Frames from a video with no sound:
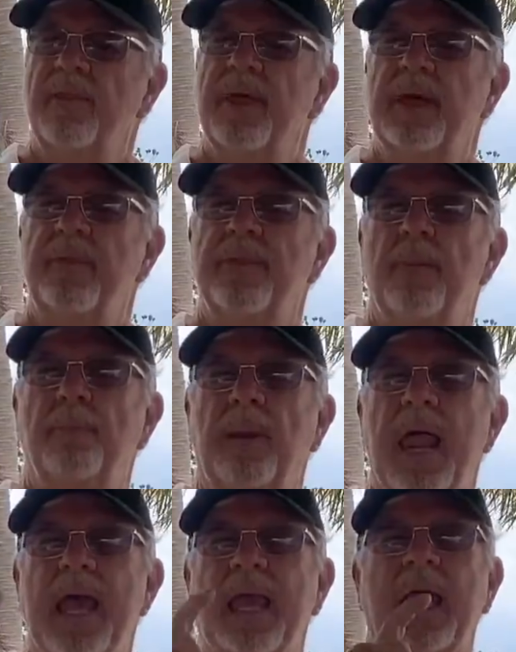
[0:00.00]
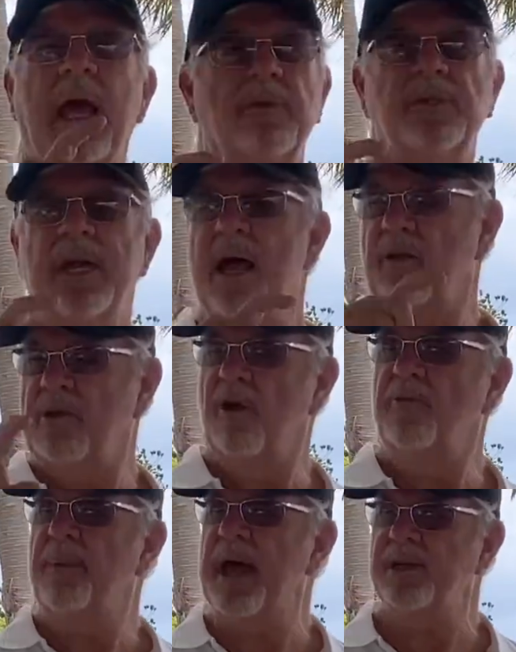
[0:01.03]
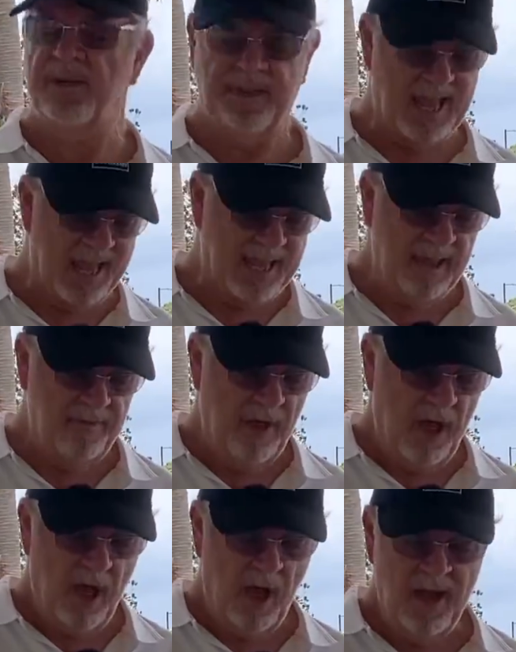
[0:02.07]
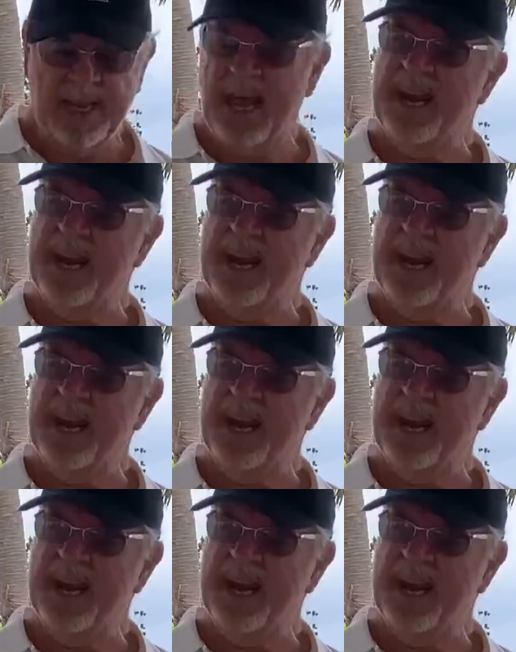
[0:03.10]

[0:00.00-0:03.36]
The black sailcloth patch that they give, I cut